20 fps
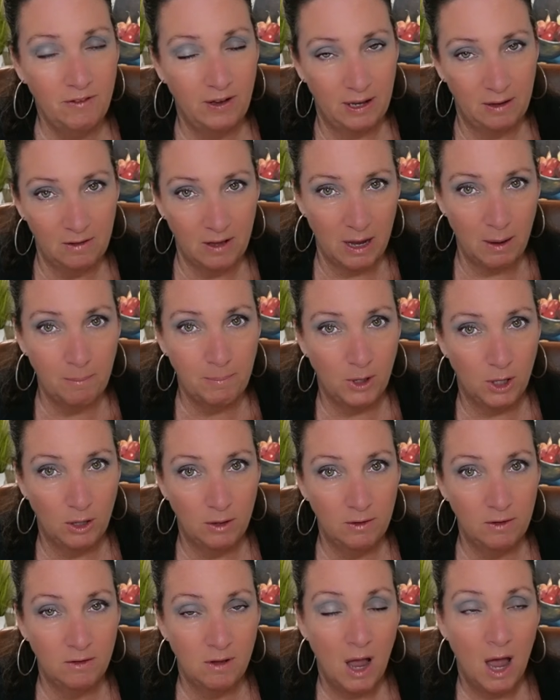
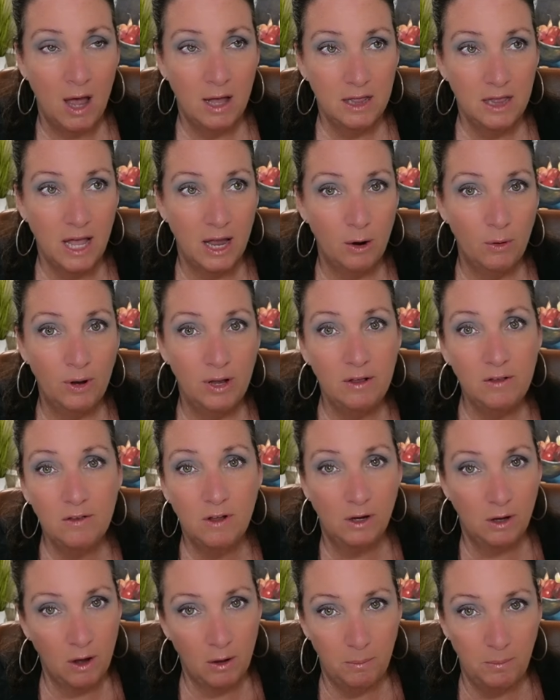examples. There is
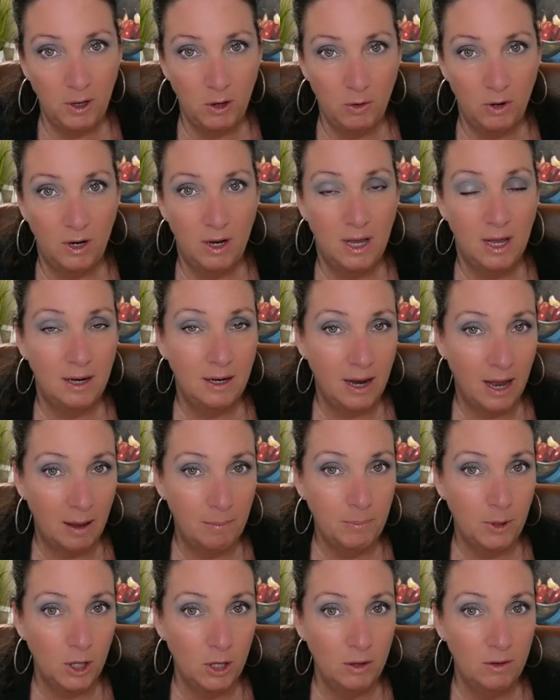a community in
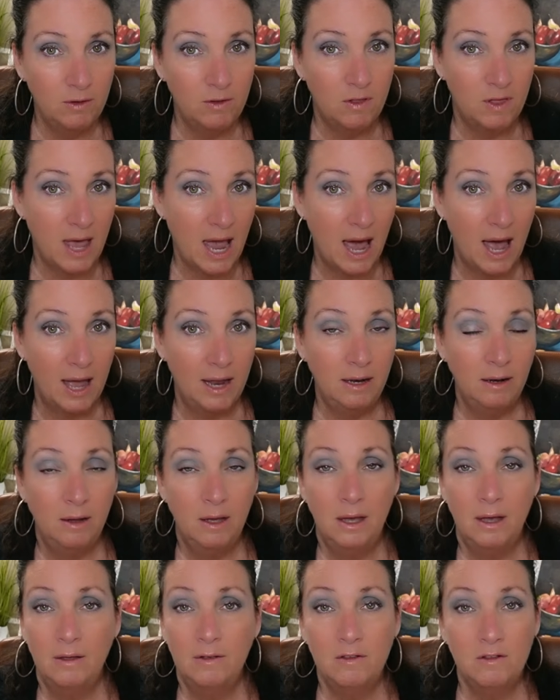Naples that
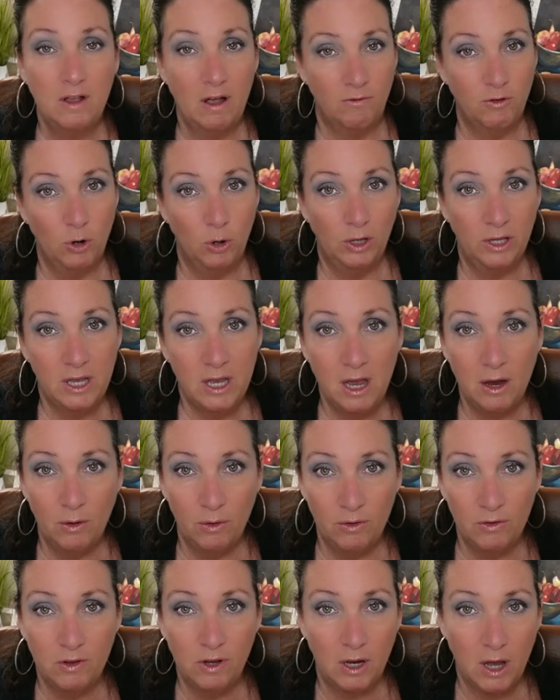several
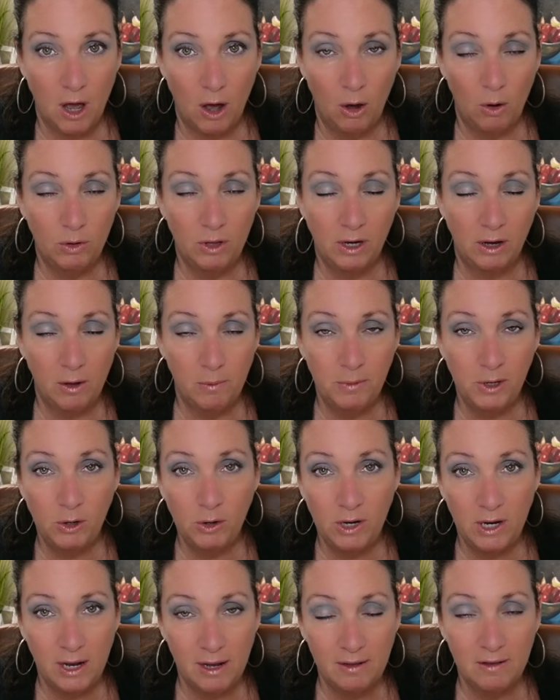years ago, the
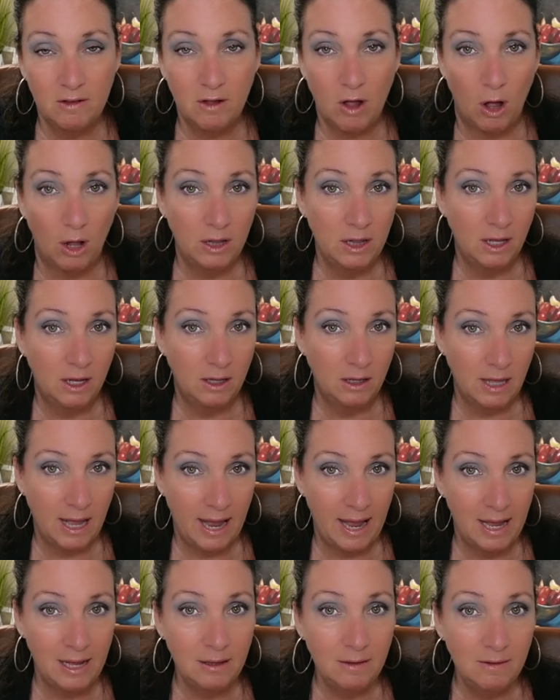community is called the
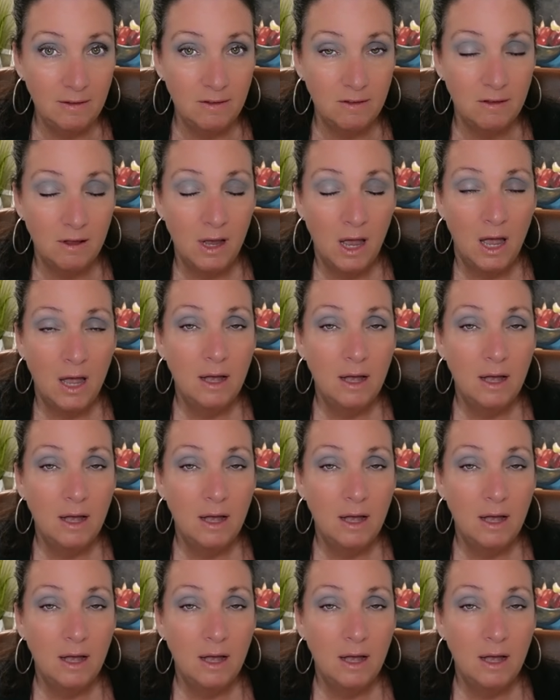Glades.